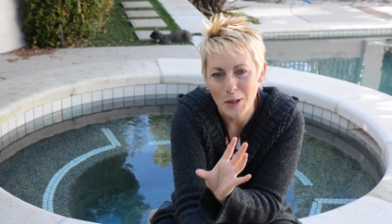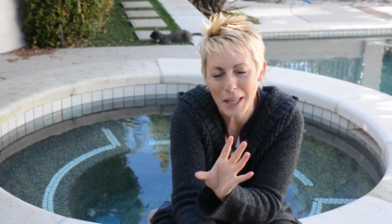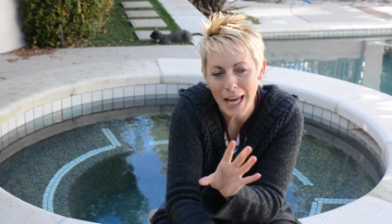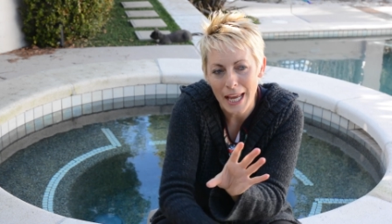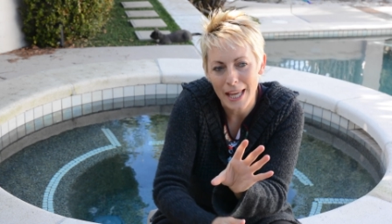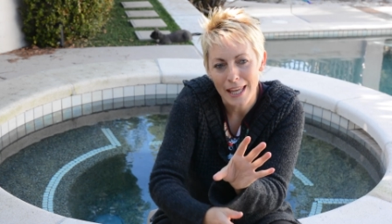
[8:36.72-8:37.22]

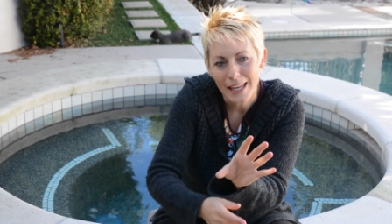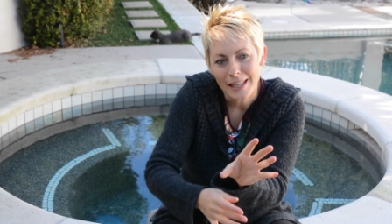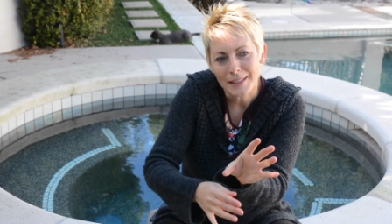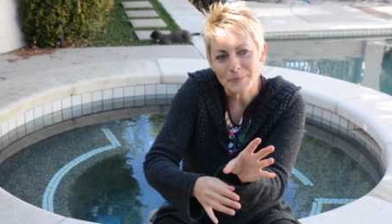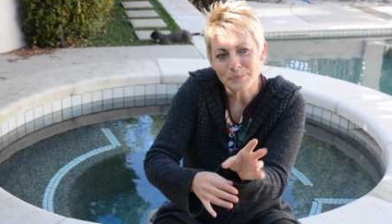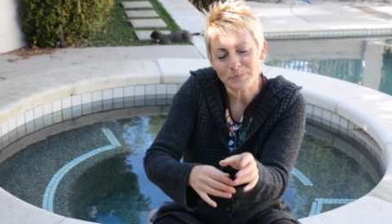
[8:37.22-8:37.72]
Like
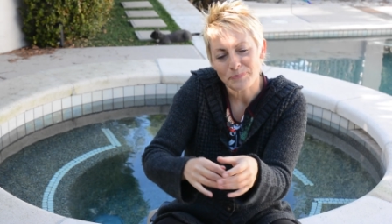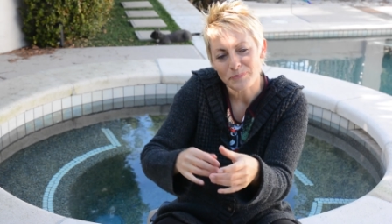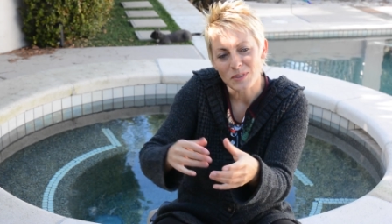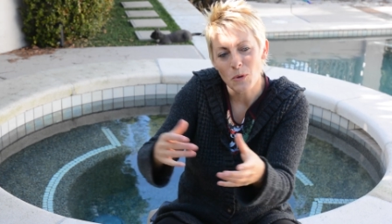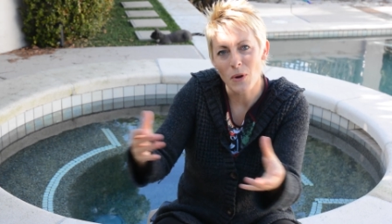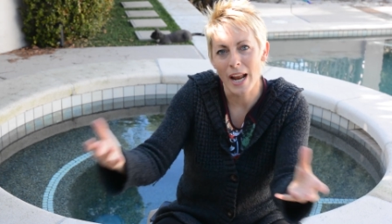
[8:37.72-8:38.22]

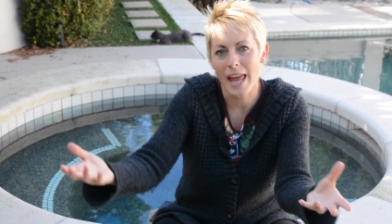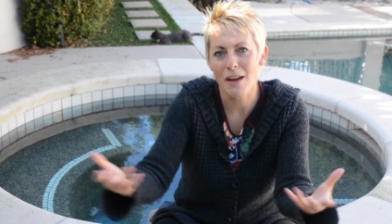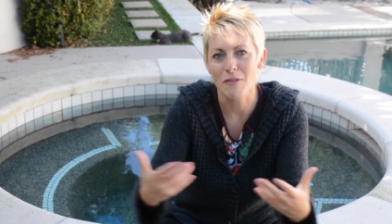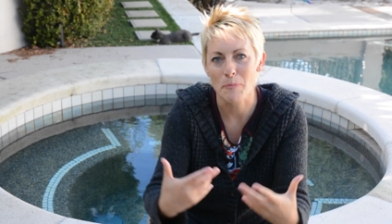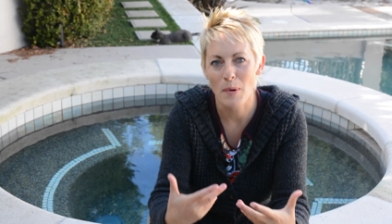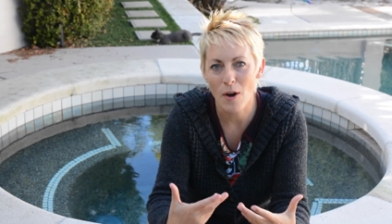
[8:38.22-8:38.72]
when I
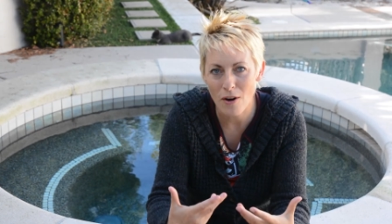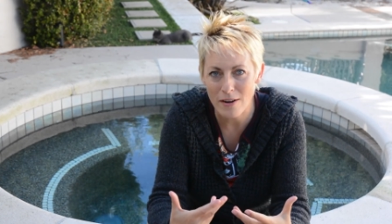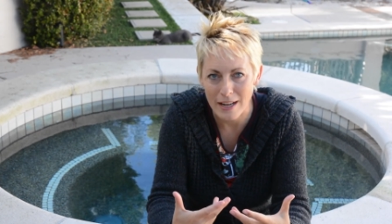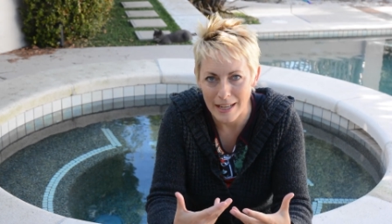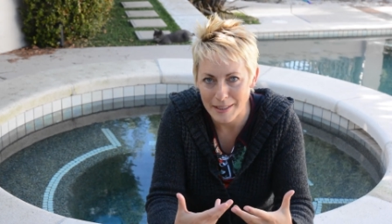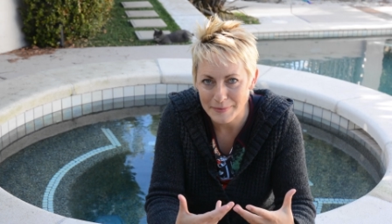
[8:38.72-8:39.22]
have a
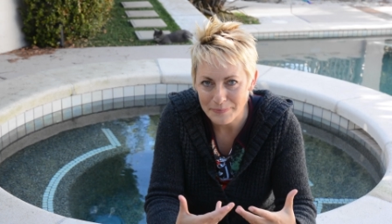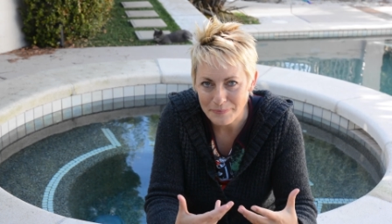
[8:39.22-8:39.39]
party,